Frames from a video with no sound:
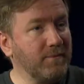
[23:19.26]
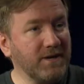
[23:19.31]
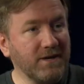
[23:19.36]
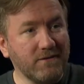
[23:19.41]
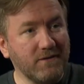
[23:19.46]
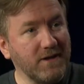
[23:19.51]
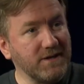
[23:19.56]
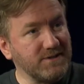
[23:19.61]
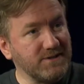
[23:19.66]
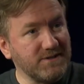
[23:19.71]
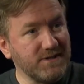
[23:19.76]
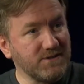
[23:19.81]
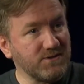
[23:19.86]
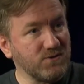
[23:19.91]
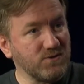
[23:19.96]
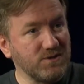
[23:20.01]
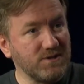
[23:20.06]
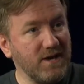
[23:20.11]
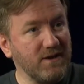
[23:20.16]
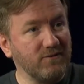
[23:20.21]
in at like six
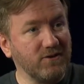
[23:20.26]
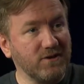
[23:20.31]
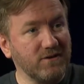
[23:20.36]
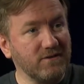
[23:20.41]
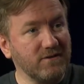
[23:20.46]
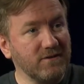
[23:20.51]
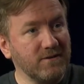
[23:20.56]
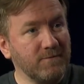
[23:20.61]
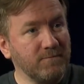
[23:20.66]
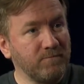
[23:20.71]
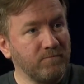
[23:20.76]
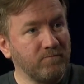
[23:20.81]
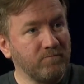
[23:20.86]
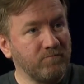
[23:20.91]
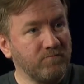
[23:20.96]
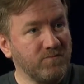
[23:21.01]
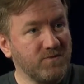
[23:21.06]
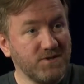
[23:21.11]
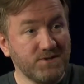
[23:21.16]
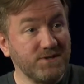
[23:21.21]
or seven and
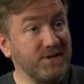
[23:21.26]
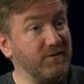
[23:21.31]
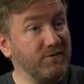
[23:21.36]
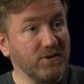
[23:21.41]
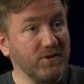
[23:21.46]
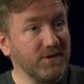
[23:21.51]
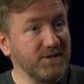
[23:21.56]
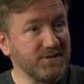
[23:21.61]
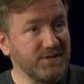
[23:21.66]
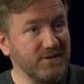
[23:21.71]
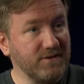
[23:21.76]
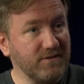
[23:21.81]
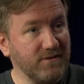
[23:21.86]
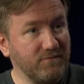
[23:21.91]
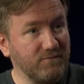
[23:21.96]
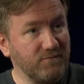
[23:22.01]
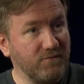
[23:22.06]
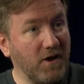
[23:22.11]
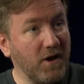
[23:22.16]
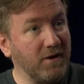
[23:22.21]
just give a listen to the
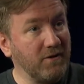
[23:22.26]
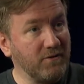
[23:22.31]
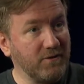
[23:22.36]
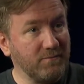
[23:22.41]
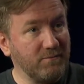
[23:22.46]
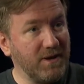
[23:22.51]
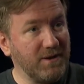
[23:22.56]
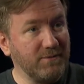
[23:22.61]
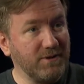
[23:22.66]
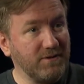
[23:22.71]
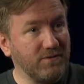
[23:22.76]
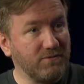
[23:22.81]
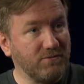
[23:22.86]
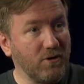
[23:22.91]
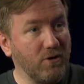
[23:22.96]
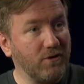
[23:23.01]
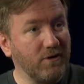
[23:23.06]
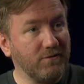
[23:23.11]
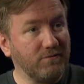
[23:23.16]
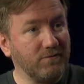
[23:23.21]
final and maybe
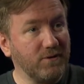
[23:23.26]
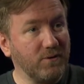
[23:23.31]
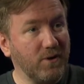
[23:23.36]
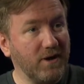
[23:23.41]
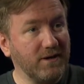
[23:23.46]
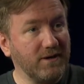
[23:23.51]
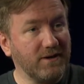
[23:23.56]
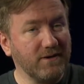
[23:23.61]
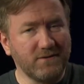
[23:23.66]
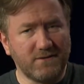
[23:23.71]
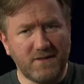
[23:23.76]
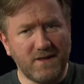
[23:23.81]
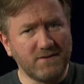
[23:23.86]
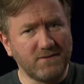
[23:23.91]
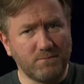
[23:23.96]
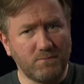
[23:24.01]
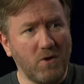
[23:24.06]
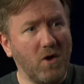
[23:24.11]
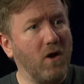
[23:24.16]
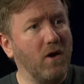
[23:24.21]
throw out a few ideas, that's
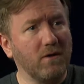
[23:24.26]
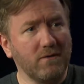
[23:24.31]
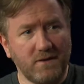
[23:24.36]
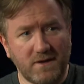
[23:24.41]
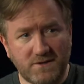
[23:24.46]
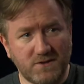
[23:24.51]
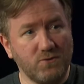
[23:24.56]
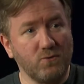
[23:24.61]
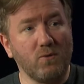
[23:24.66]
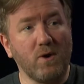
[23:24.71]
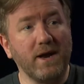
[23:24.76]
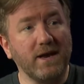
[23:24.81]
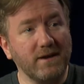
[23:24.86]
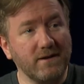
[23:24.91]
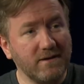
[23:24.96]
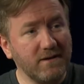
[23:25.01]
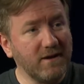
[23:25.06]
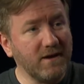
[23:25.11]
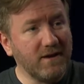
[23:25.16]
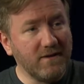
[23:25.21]
that's
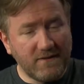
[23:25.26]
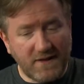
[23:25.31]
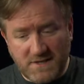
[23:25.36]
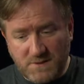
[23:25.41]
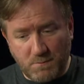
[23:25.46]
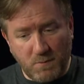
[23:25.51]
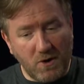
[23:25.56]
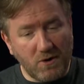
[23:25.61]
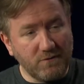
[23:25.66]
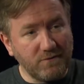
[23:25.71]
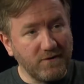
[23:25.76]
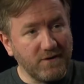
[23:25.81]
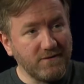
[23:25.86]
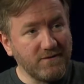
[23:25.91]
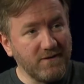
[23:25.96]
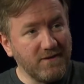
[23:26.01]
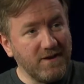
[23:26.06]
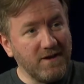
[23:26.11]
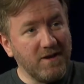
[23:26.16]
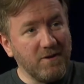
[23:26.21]
great. Mm-hmm. That's perfect.
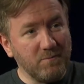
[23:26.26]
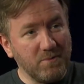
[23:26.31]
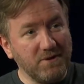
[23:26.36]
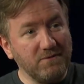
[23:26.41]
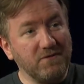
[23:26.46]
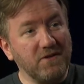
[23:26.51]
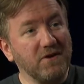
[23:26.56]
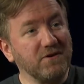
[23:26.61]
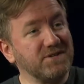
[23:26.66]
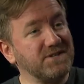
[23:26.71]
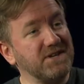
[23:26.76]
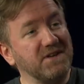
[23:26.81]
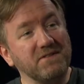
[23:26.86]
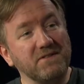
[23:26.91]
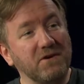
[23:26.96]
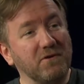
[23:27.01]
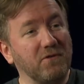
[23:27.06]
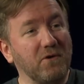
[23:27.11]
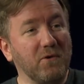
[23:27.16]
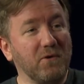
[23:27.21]
But if they're sitting
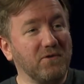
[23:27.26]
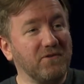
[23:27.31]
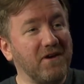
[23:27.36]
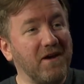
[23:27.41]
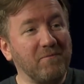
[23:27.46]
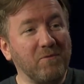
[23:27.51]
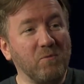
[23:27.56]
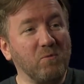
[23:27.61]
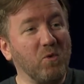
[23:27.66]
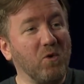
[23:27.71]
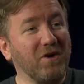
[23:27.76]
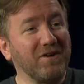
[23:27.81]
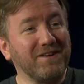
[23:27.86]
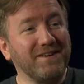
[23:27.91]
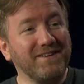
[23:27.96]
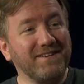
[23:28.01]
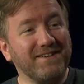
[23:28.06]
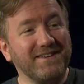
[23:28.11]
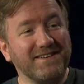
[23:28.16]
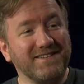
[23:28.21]
there the whole time I'm
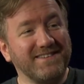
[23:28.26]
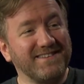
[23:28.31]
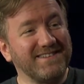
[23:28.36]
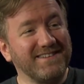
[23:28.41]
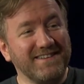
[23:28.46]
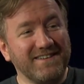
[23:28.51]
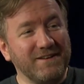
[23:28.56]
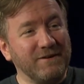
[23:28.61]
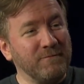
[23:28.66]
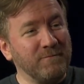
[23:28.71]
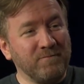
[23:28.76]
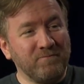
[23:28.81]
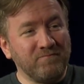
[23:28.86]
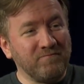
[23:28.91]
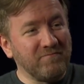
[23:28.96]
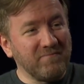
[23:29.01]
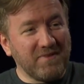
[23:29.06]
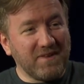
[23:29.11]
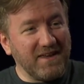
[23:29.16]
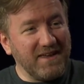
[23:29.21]
working, oh, I can't do that
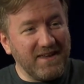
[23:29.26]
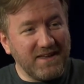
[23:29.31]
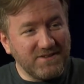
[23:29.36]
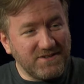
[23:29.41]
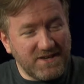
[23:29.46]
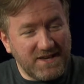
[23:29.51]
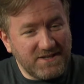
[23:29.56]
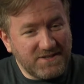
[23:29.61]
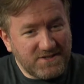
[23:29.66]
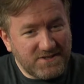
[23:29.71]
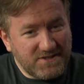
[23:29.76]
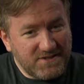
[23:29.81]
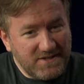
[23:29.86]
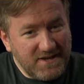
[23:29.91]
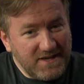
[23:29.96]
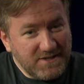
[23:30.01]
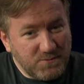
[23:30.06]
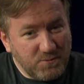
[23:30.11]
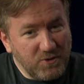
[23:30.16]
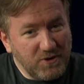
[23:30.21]
either. Yeah, it's it's
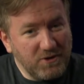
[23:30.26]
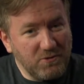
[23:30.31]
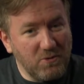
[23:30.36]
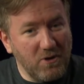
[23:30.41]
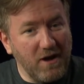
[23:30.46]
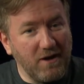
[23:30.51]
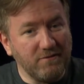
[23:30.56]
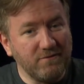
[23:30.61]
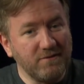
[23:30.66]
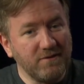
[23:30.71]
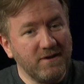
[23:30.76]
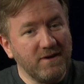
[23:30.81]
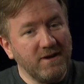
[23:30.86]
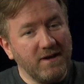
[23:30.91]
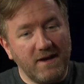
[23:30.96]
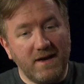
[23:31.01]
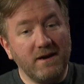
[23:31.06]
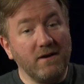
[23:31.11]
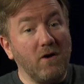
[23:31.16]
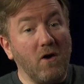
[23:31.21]
it's pretty rough.
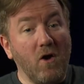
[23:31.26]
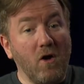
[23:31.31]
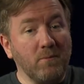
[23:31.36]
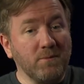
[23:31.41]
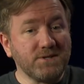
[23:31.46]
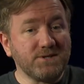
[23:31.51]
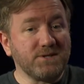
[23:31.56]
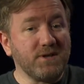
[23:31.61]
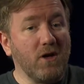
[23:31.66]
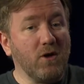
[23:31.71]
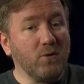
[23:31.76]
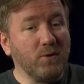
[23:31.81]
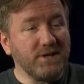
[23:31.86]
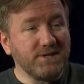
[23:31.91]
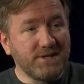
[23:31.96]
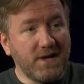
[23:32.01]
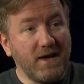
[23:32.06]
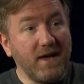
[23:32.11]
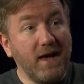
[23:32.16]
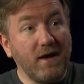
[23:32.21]
And almost
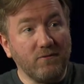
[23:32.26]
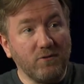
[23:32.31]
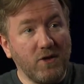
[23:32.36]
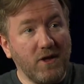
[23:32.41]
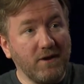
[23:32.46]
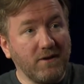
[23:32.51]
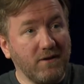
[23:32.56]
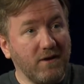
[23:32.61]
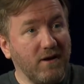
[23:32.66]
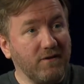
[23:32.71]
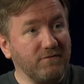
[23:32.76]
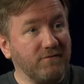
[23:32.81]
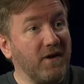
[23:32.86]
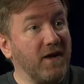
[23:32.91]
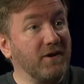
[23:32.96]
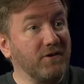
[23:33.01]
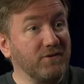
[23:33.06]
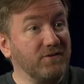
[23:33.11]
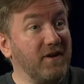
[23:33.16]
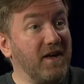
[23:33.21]
always I have like a
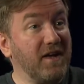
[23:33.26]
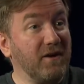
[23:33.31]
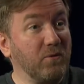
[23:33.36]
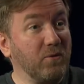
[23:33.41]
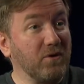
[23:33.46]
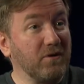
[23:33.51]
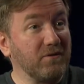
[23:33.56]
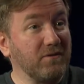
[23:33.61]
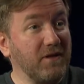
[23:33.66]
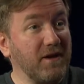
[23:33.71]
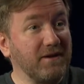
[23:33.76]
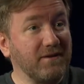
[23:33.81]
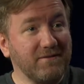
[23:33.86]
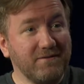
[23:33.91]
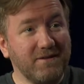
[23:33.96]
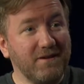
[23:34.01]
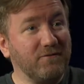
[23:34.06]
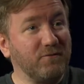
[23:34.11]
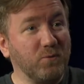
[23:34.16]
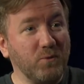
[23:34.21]
final day where like
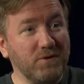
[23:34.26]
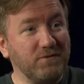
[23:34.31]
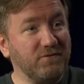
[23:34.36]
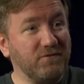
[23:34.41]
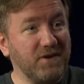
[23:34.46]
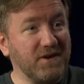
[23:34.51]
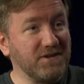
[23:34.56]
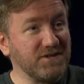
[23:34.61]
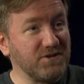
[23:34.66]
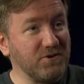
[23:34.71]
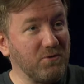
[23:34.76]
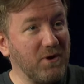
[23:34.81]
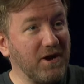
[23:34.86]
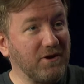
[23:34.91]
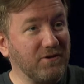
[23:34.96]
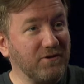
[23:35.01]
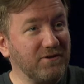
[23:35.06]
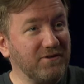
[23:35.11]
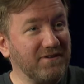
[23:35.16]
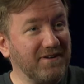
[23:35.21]
if we finished a
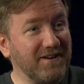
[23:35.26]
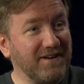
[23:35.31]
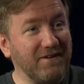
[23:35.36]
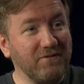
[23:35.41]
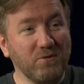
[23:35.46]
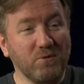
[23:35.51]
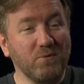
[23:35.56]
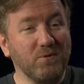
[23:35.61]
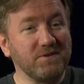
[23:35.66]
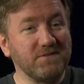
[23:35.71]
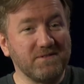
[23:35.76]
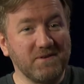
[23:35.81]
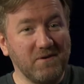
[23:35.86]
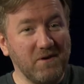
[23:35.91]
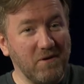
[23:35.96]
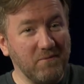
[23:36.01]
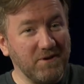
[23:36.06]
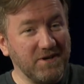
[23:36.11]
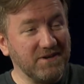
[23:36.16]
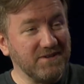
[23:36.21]
record and everyone wants to
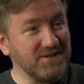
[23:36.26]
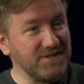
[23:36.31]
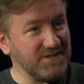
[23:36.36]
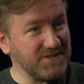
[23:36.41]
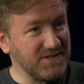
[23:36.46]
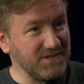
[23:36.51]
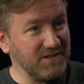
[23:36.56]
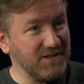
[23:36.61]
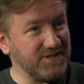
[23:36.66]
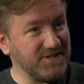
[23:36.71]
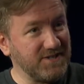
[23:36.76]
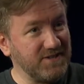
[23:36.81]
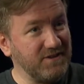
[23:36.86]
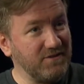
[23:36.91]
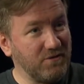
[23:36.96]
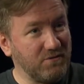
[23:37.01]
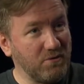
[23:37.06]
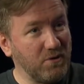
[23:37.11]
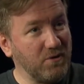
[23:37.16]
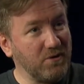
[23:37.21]
come in and just listen
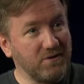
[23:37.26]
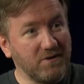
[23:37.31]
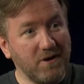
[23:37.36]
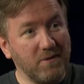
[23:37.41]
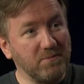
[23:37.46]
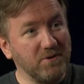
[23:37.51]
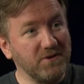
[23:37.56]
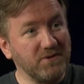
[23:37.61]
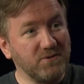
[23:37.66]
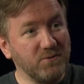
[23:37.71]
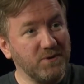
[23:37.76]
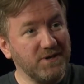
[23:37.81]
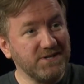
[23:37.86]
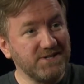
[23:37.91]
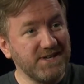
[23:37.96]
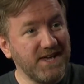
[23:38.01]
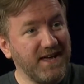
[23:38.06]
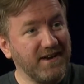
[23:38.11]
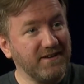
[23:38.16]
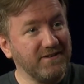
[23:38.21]
and throw a couple of
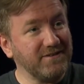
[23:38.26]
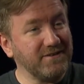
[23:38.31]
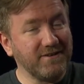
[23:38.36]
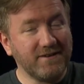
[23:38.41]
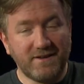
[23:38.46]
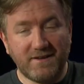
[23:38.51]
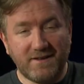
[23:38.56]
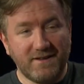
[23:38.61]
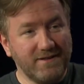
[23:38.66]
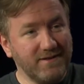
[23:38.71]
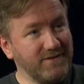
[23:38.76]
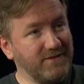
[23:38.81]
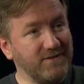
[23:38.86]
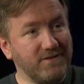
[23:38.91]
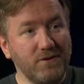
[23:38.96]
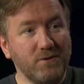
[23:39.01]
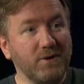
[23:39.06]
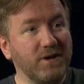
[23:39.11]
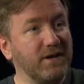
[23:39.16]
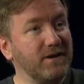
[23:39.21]
tweaks at it, mm-hmm. let's
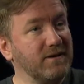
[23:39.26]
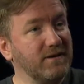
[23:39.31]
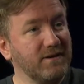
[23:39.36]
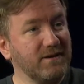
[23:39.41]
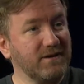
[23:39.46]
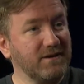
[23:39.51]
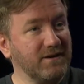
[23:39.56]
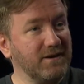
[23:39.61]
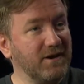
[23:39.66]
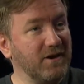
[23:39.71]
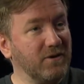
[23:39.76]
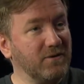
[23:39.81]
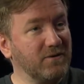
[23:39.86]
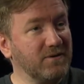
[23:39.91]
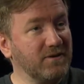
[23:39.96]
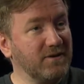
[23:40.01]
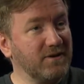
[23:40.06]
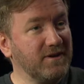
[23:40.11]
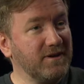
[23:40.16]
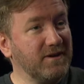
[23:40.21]
do it, you know.
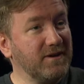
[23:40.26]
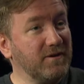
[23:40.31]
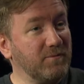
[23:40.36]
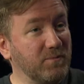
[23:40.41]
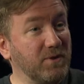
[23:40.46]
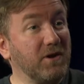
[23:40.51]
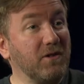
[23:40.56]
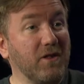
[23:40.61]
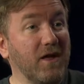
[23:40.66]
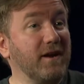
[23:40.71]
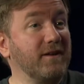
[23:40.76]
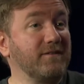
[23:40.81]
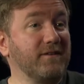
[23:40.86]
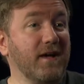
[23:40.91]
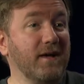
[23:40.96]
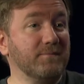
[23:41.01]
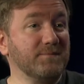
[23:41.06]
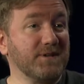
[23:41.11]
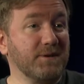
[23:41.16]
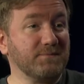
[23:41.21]
But a lot of
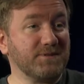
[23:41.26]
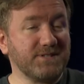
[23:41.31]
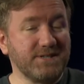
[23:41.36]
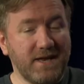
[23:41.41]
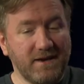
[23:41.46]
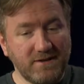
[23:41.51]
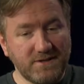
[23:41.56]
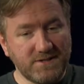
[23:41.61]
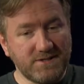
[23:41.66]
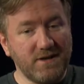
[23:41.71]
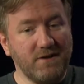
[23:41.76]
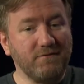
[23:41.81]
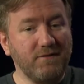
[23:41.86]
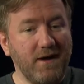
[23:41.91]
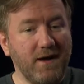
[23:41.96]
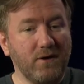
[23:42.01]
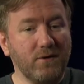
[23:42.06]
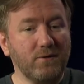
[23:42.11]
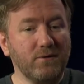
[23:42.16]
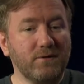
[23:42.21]
times I'm sending stuff
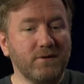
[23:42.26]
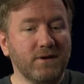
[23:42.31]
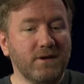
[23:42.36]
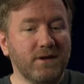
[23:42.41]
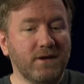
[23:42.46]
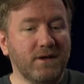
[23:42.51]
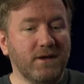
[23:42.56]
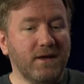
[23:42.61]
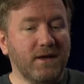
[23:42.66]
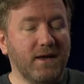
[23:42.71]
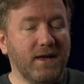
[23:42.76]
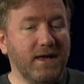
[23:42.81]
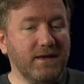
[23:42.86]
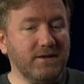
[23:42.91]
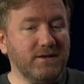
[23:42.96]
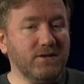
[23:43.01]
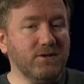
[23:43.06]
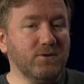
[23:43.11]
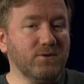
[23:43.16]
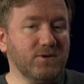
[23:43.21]
out
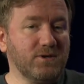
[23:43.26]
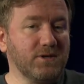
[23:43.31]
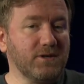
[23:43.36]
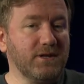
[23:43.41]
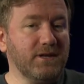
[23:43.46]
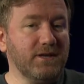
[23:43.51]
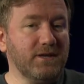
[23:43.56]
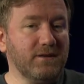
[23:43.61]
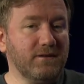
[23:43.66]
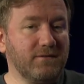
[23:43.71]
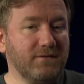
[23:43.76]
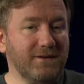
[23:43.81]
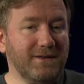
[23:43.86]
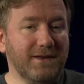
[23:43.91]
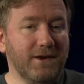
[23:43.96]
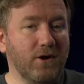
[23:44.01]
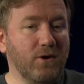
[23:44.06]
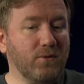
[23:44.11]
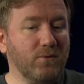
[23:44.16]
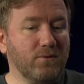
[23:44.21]
and usually, you
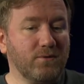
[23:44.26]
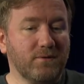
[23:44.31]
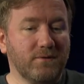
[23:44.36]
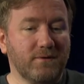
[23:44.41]
know,